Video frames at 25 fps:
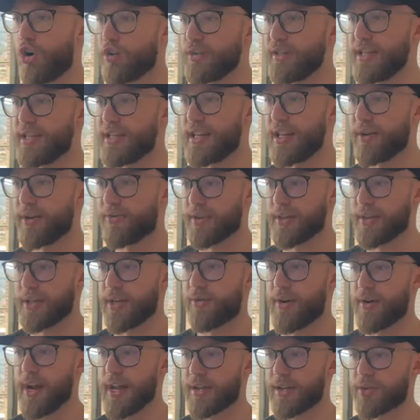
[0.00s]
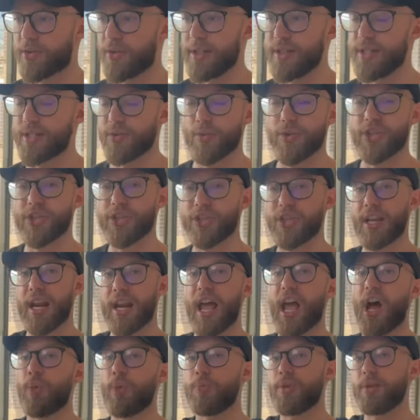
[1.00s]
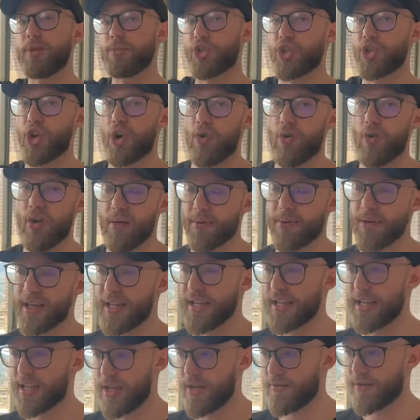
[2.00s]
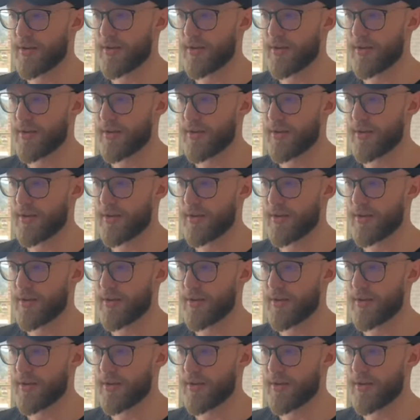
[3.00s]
these different directories, which is going to help them show up even